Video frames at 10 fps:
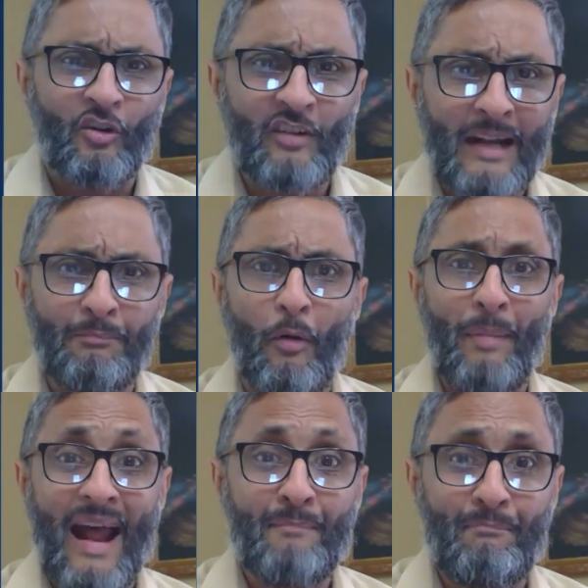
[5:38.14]
poop, and
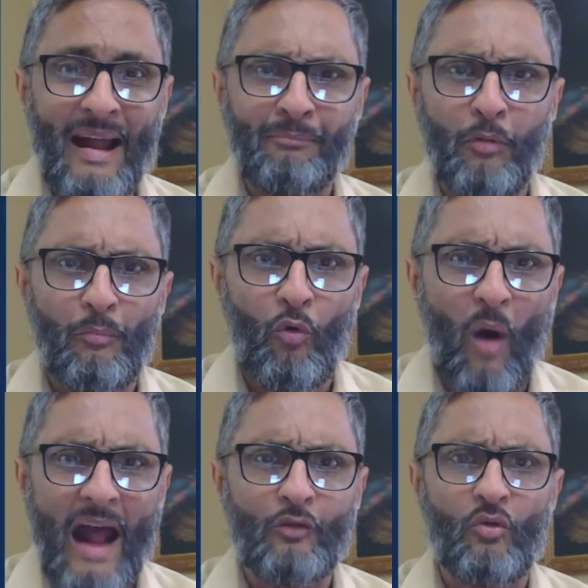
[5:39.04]
bat poop
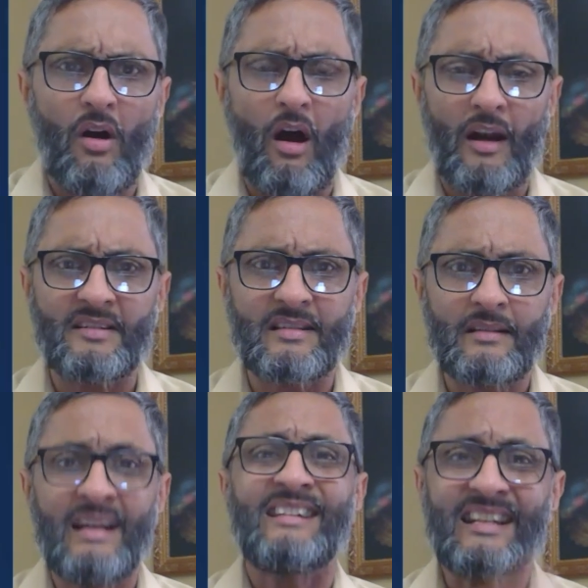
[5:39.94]
guano cars,
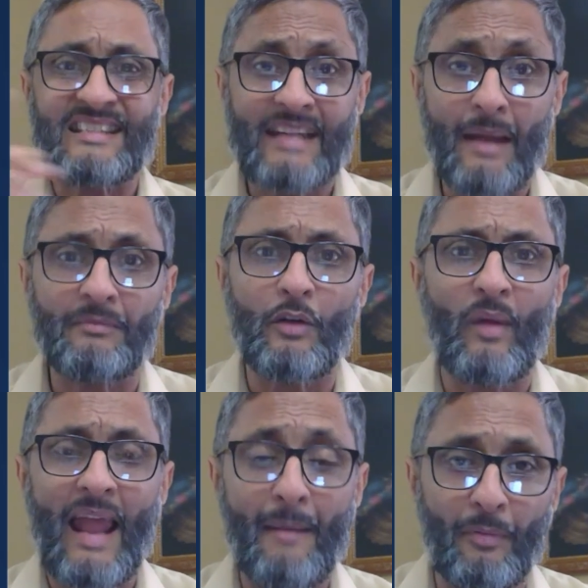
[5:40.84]
the same thing will
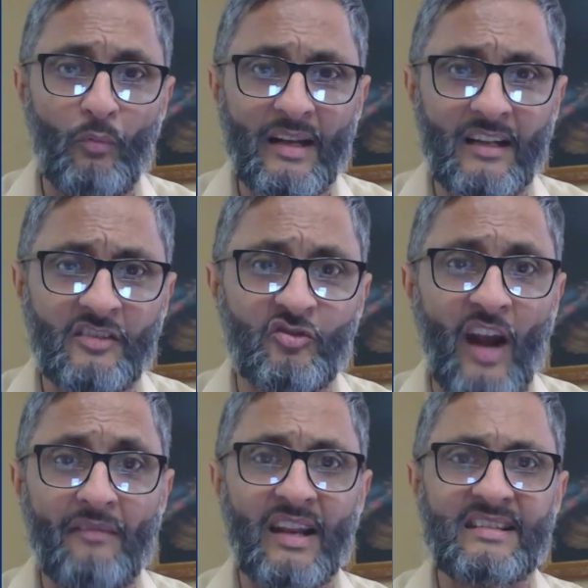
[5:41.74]
happen with the
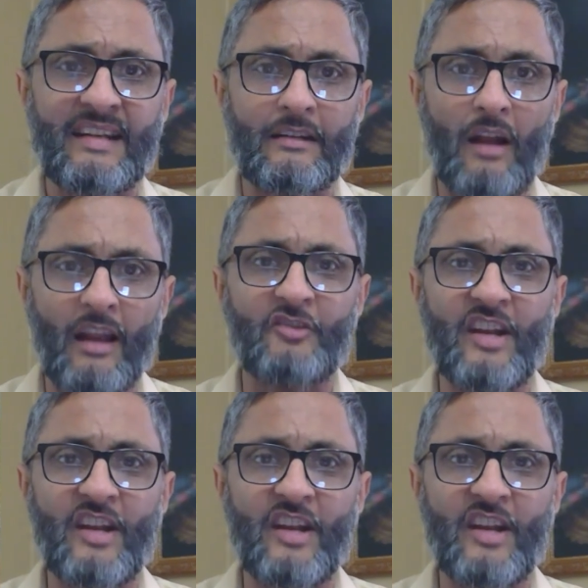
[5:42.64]
driverless technology.